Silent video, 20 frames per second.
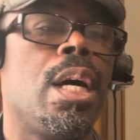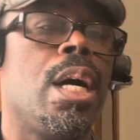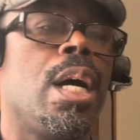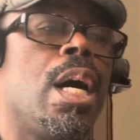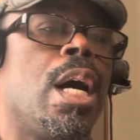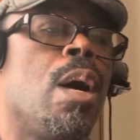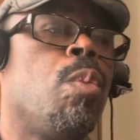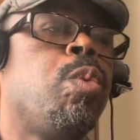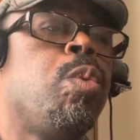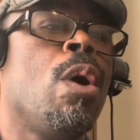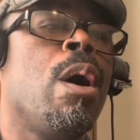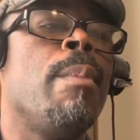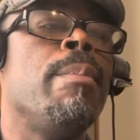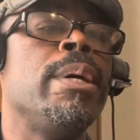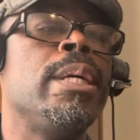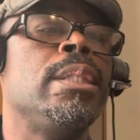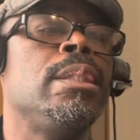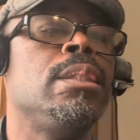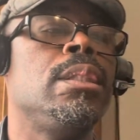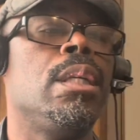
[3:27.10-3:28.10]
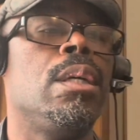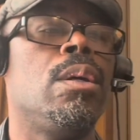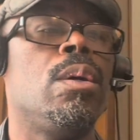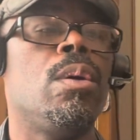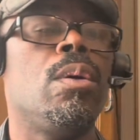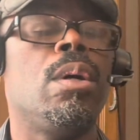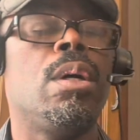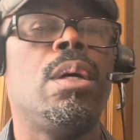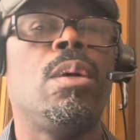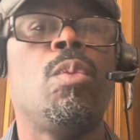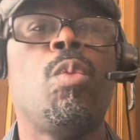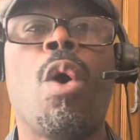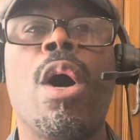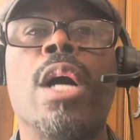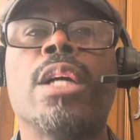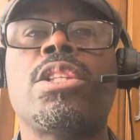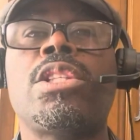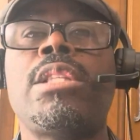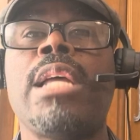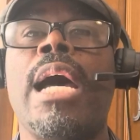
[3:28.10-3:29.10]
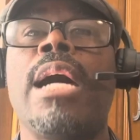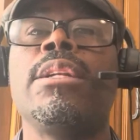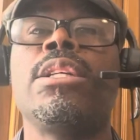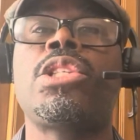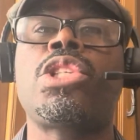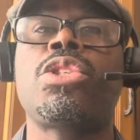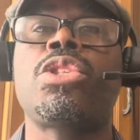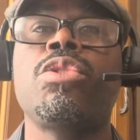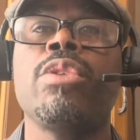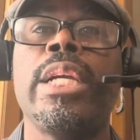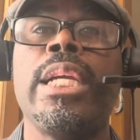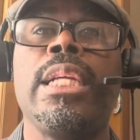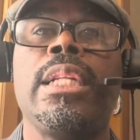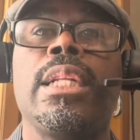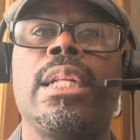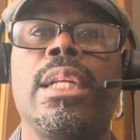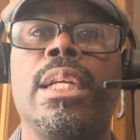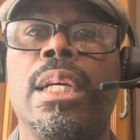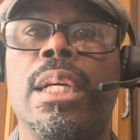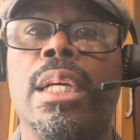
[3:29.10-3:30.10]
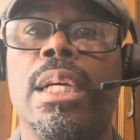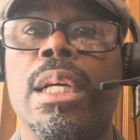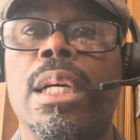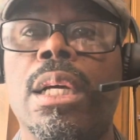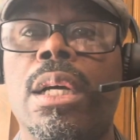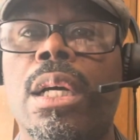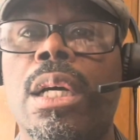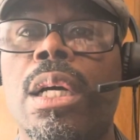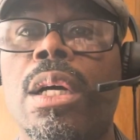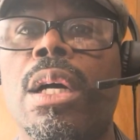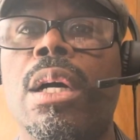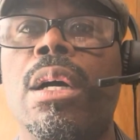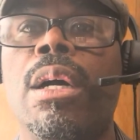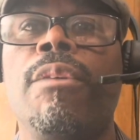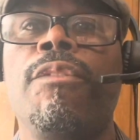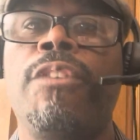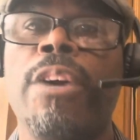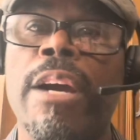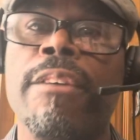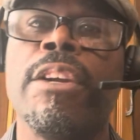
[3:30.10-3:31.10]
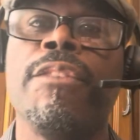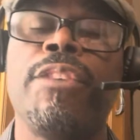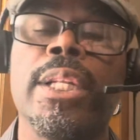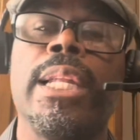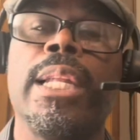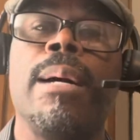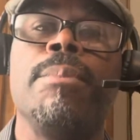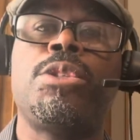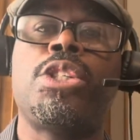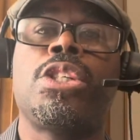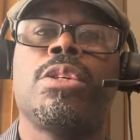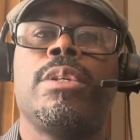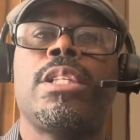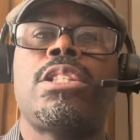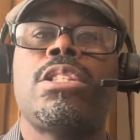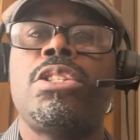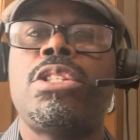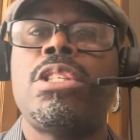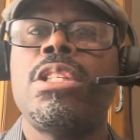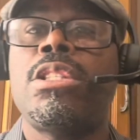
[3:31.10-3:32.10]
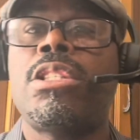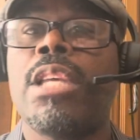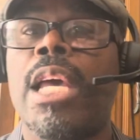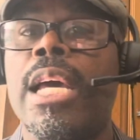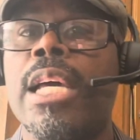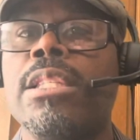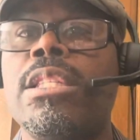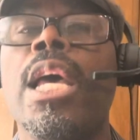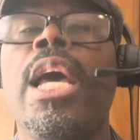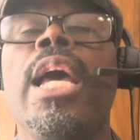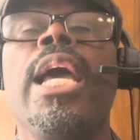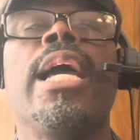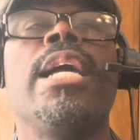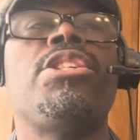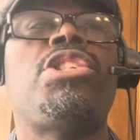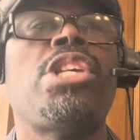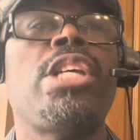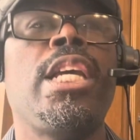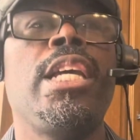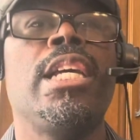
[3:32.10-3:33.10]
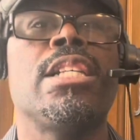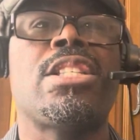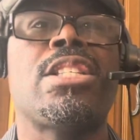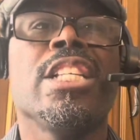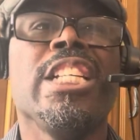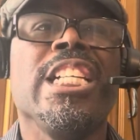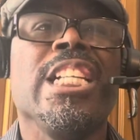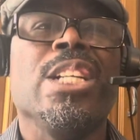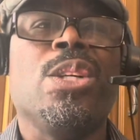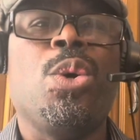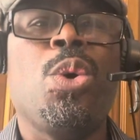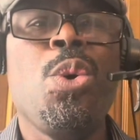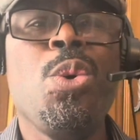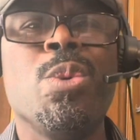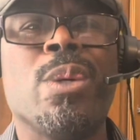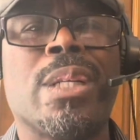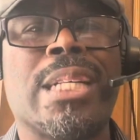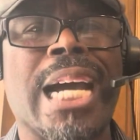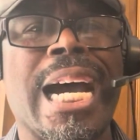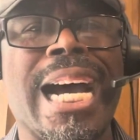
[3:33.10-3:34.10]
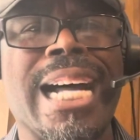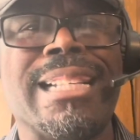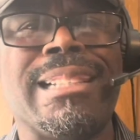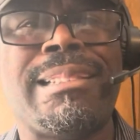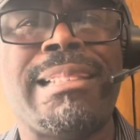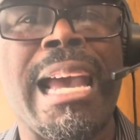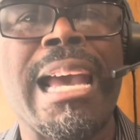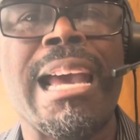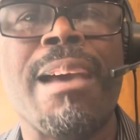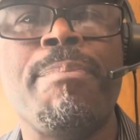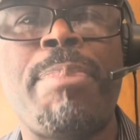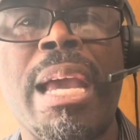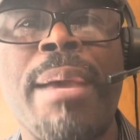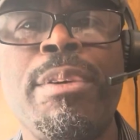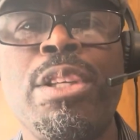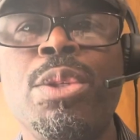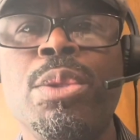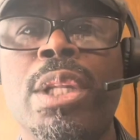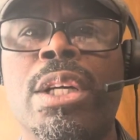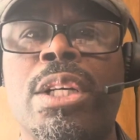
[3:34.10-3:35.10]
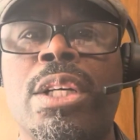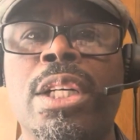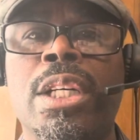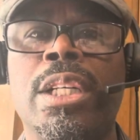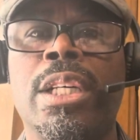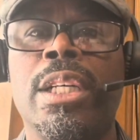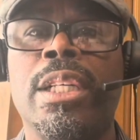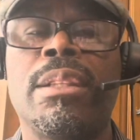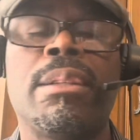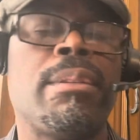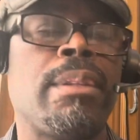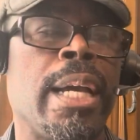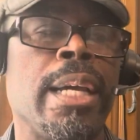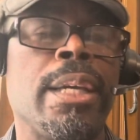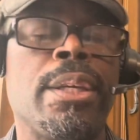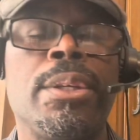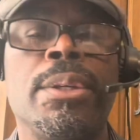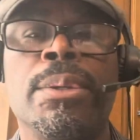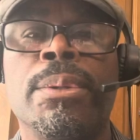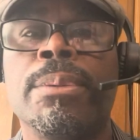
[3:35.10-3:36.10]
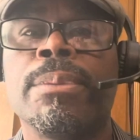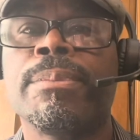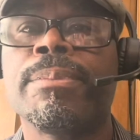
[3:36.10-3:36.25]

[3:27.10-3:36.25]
A woman walks down the street very voluptuous and she hears, "Oh, God damn, baby, you look good. Thank you."